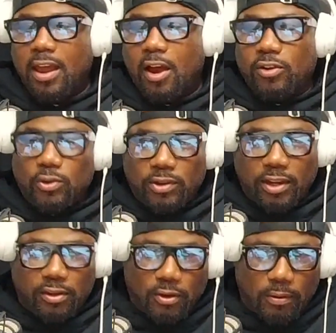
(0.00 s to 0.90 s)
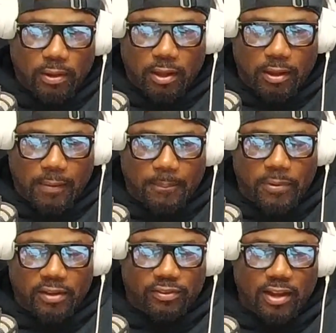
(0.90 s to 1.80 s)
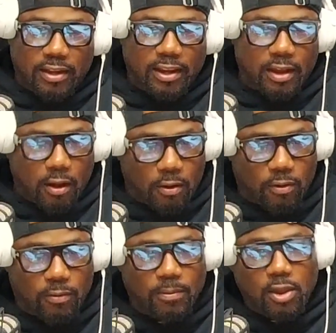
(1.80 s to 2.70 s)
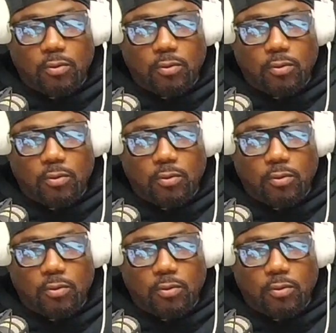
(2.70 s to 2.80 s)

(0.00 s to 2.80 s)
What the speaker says: Are you getting your books done at home?